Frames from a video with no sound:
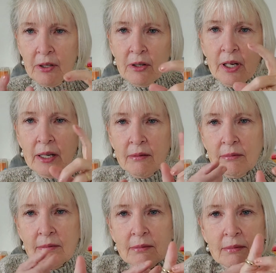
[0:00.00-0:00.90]
like
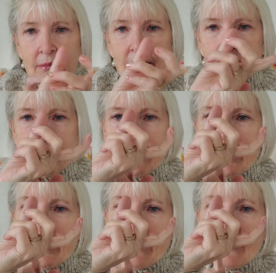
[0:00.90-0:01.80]

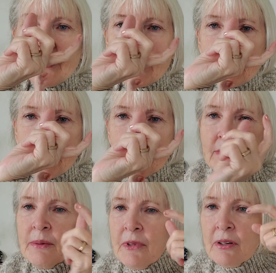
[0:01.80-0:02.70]
this, and
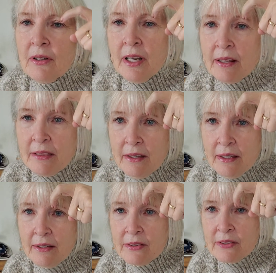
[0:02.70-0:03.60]
some that are like
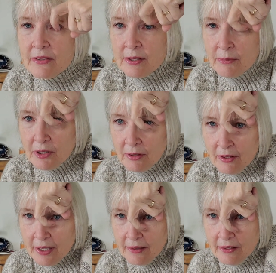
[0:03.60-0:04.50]
this, and some that are
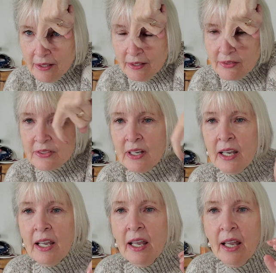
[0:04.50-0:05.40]
like this,
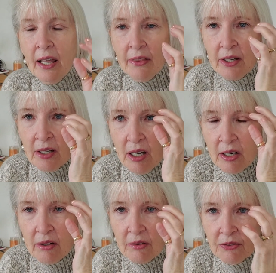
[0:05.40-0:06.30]
and they're kind
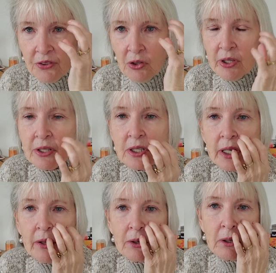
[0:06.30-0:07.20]
of floating together.